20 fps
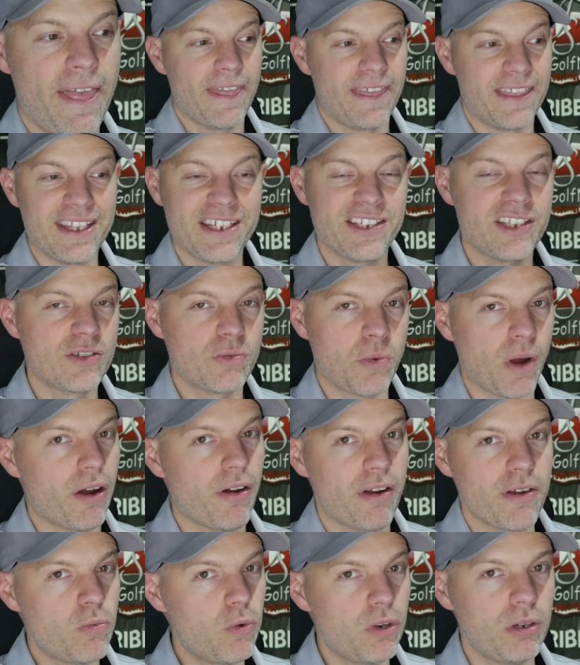this is where
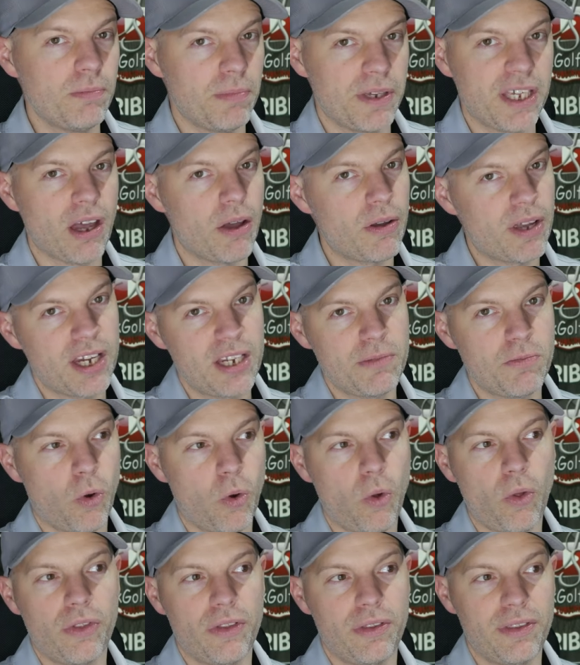I wouldn't be going any
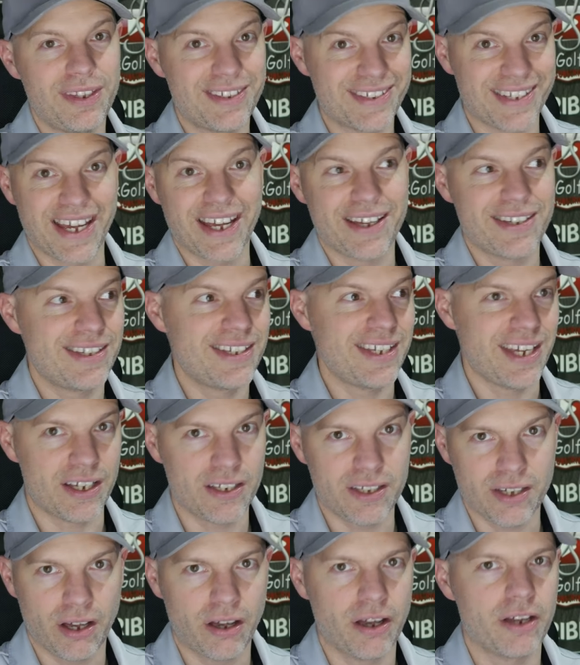more than, say, a
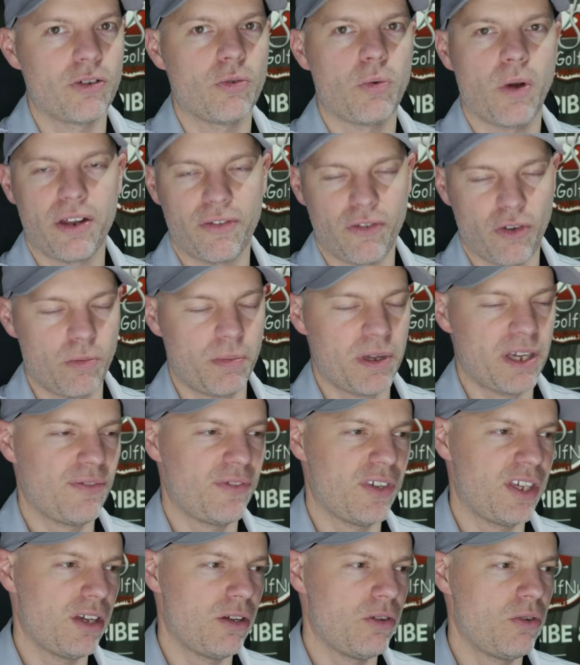6-iron or whatever it would be
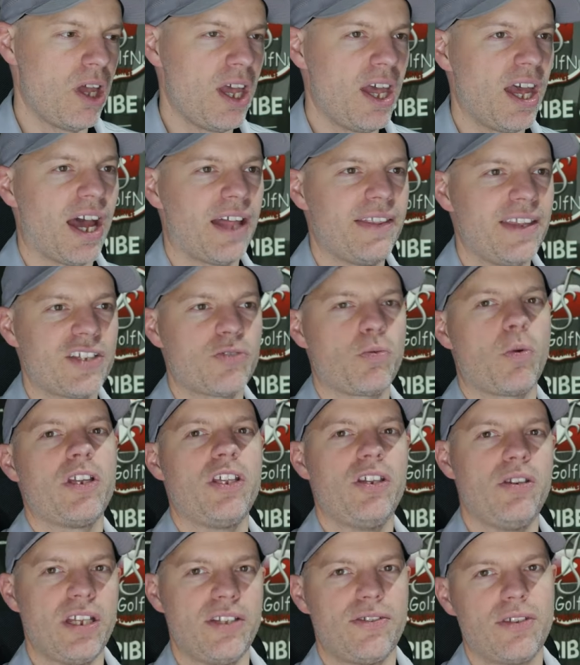for you. And that's when
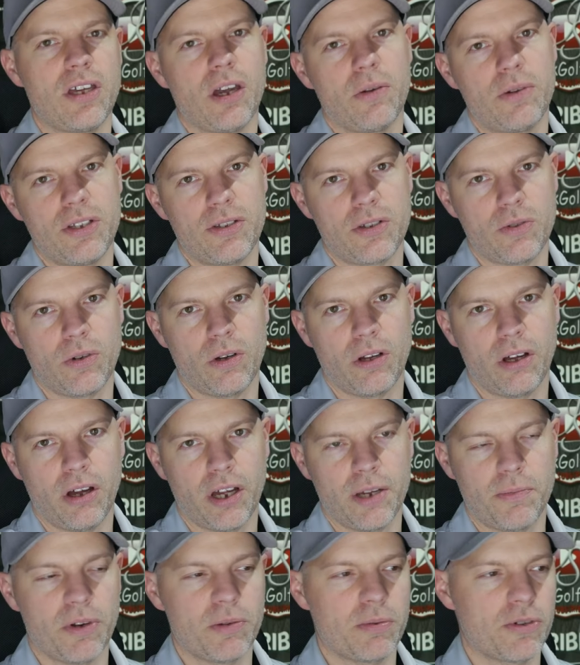you need to go into a
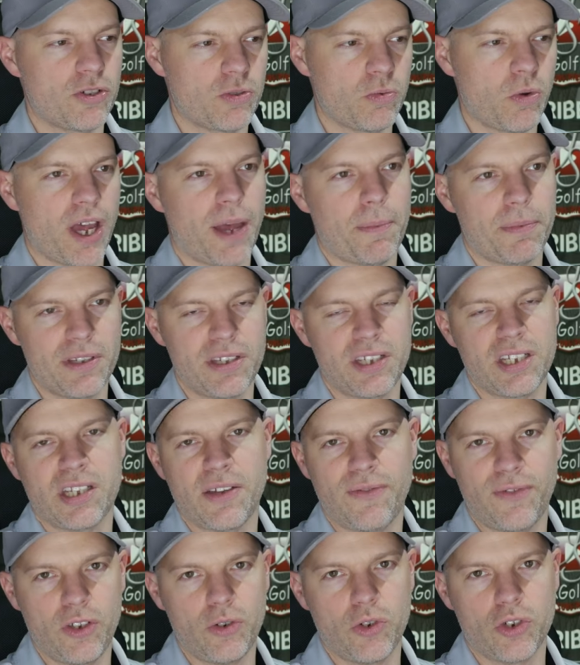hybrid. Because what happens is
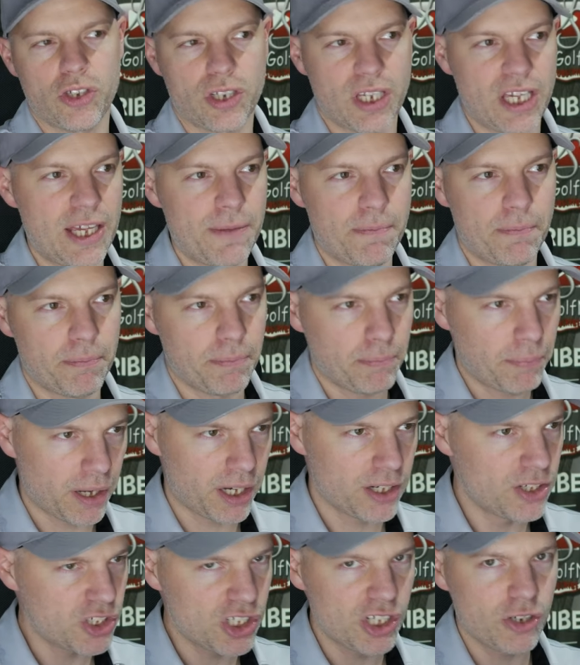if you just keep
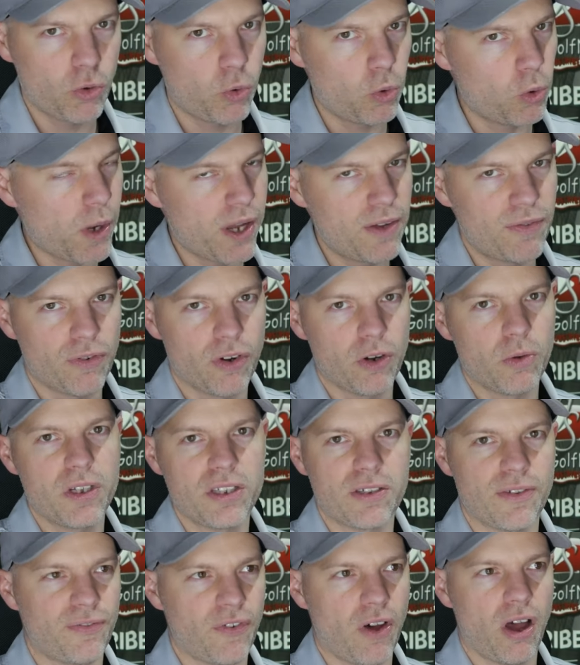punishing all the way through
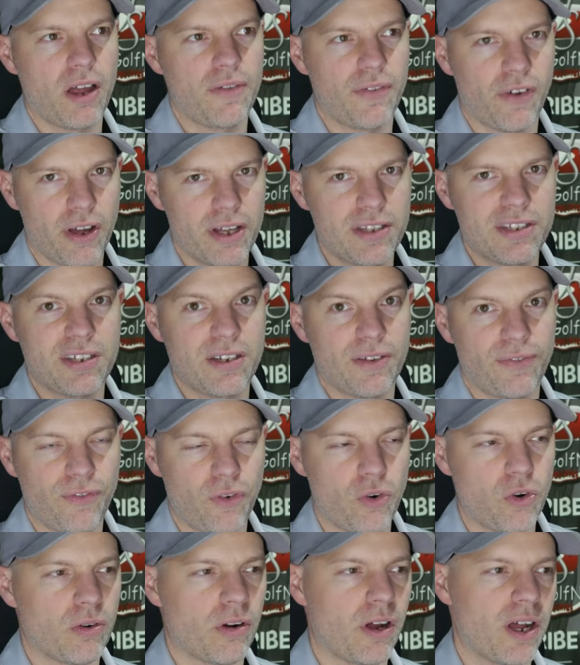into 5-irons, into
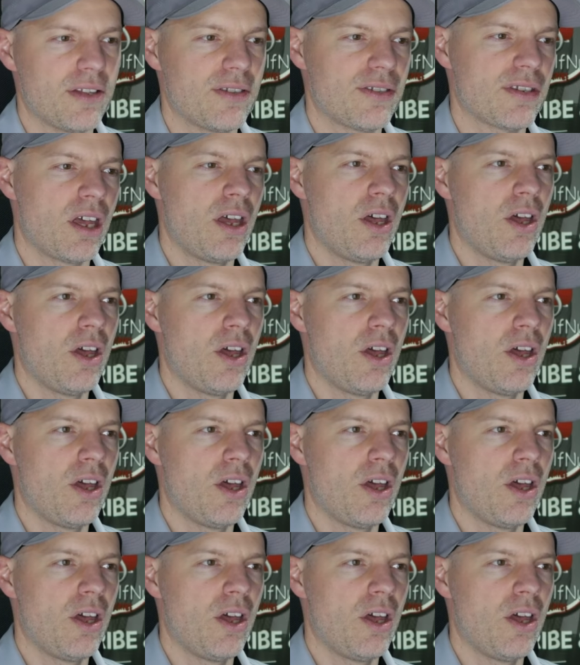4-irons,